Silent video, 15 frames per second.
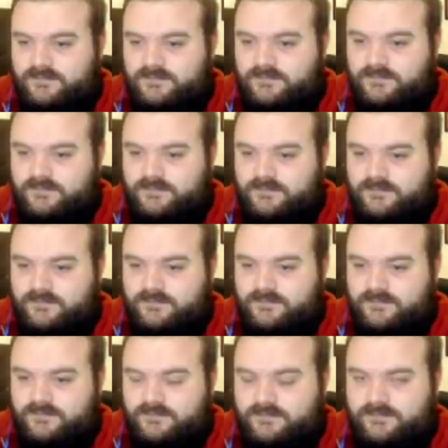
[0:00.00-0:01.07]

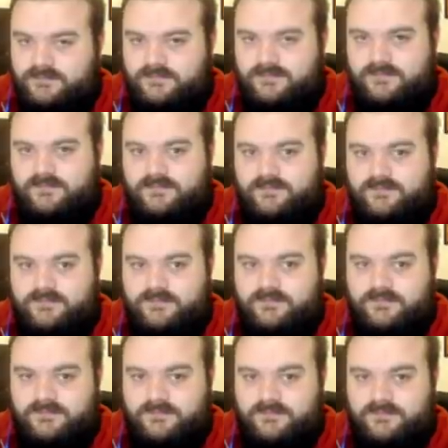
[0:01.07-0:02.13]

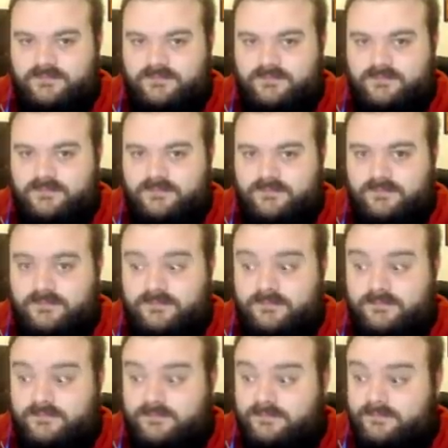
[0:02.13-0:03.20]

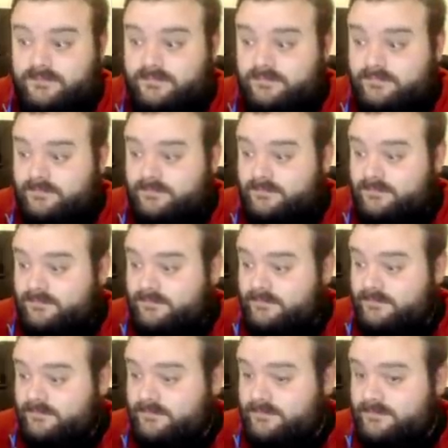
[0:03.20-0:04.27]

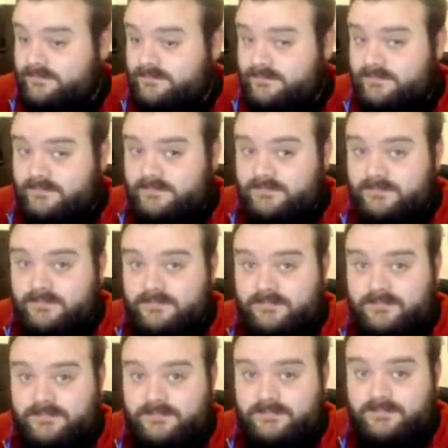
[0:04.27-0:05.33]

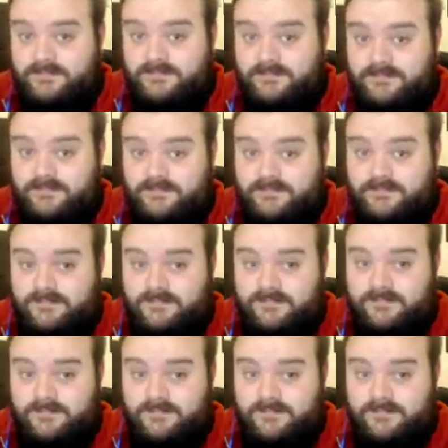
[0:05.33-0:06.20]
The person shown says nothing.